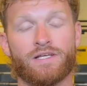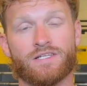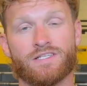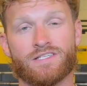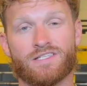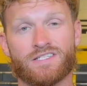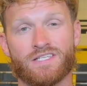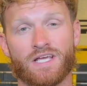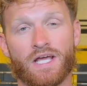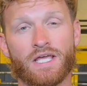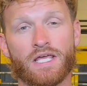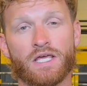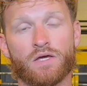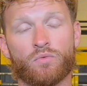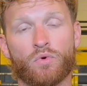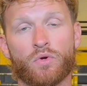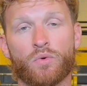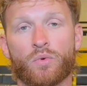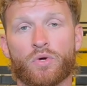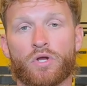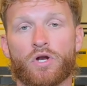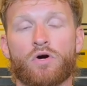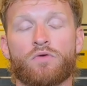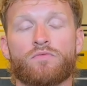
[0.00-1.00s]
Second, we
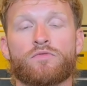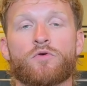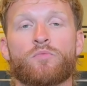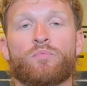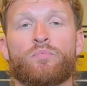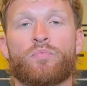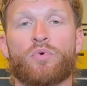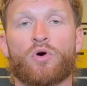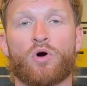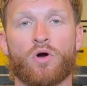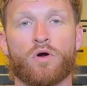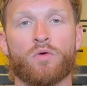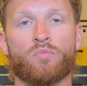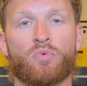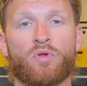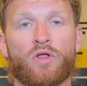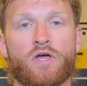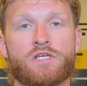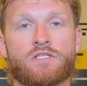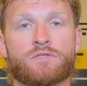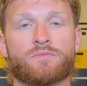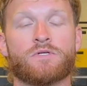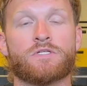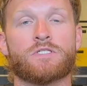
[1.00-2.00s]
went over bar
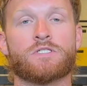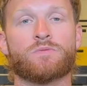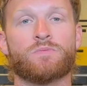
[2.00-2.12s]
placement.